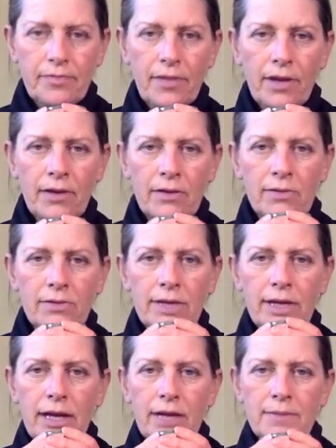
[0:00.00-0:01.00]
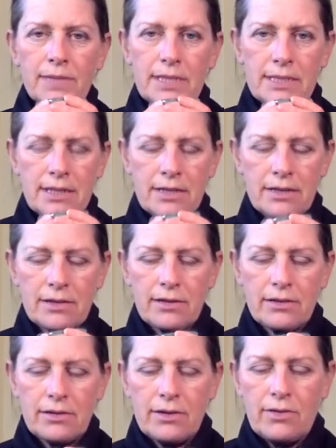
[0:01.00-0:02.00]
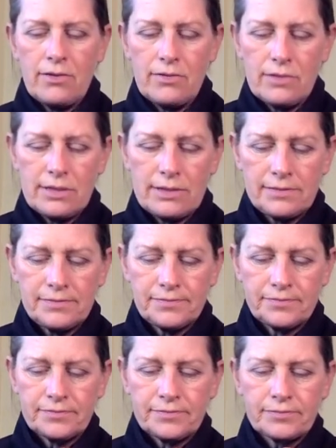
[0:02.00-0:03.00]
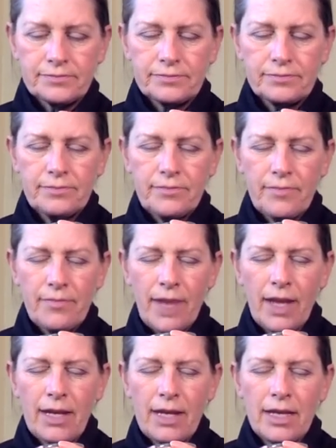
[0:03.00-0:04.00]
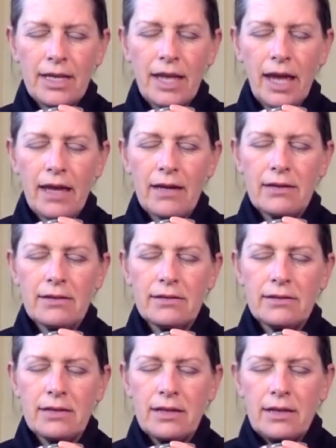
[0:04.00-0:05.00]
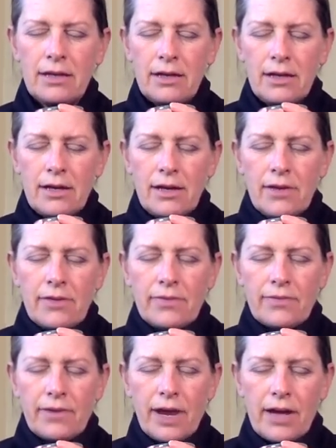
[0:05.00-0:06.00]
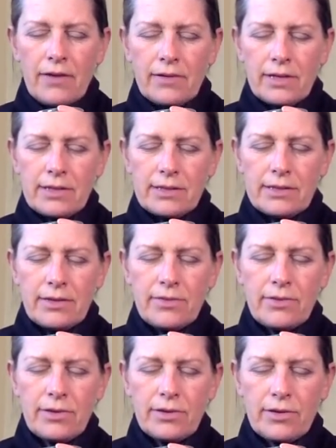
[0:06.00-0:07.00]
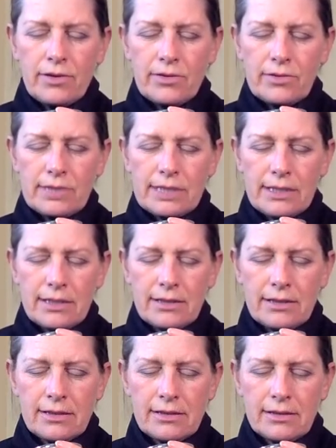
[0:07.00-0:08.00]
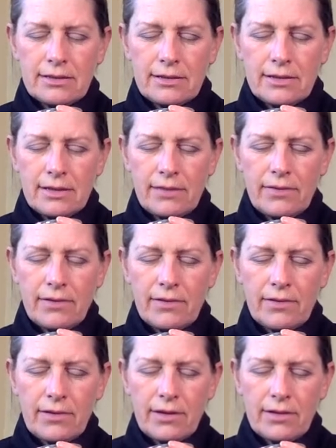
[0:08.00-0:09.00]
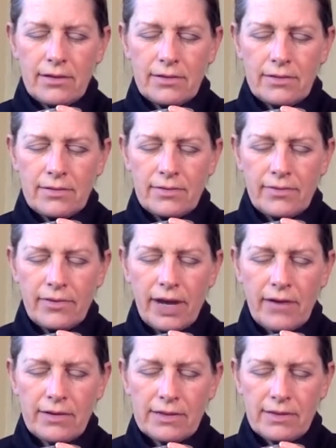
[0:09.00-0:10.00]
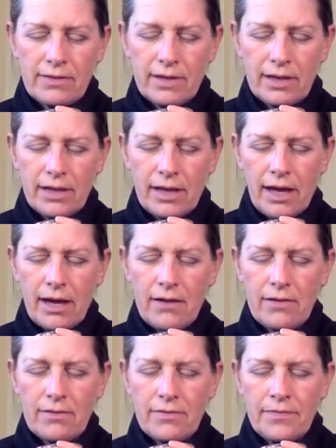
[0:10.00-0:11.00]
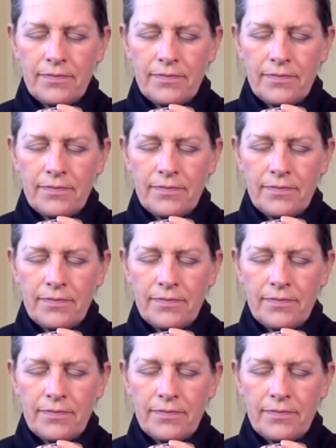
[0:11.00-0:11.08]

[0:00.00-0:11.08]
and hold the cup just under your nose. And inhale the fragrance through your nose of the fragrance of the cacao.